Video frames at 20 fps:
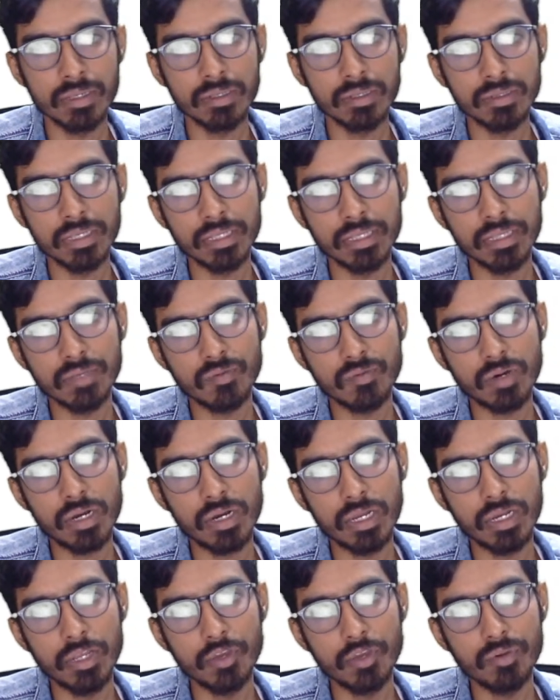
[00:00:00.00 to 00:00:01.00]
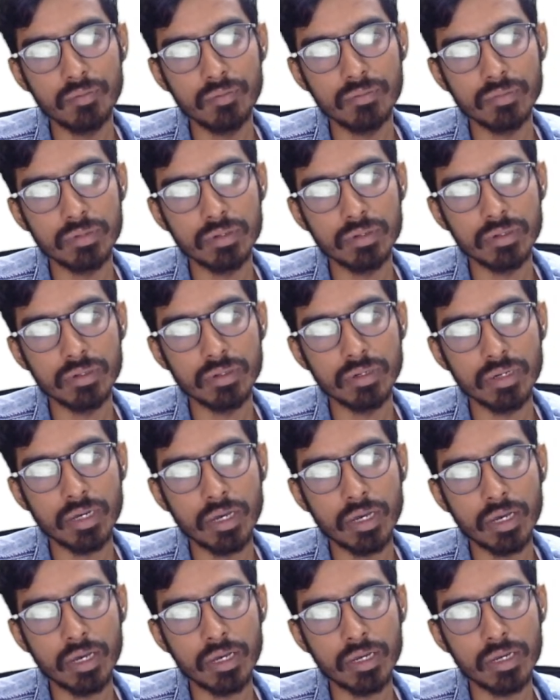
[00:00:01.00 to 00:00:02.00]
then the volume
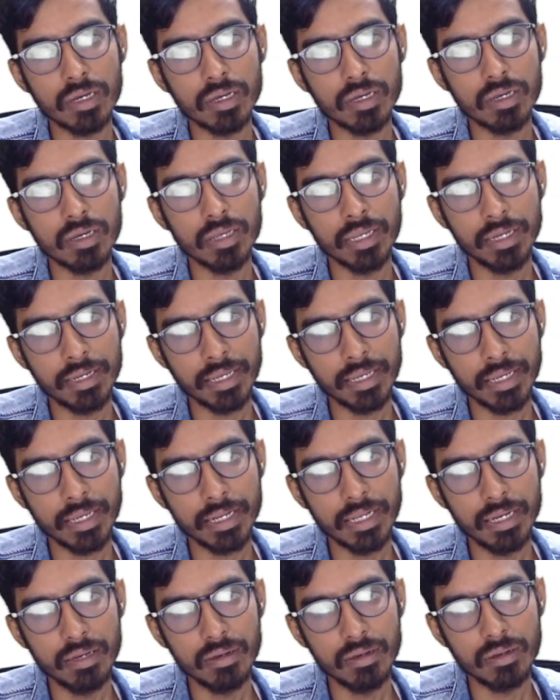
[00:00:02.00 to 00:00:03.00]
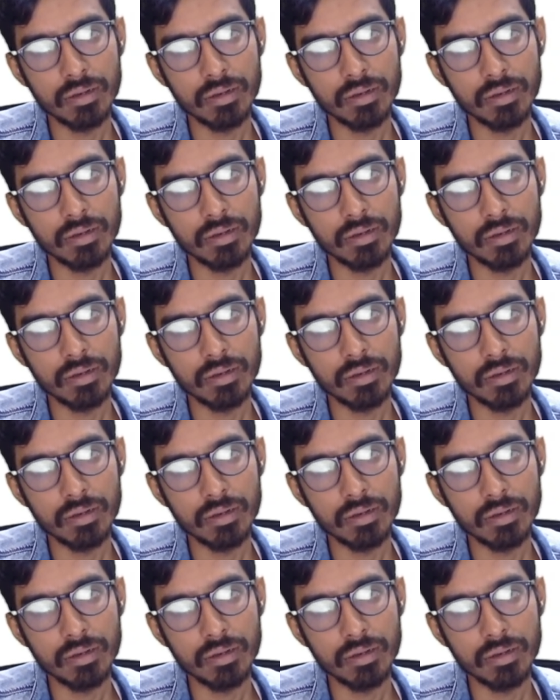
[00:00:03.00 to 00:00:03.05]
integral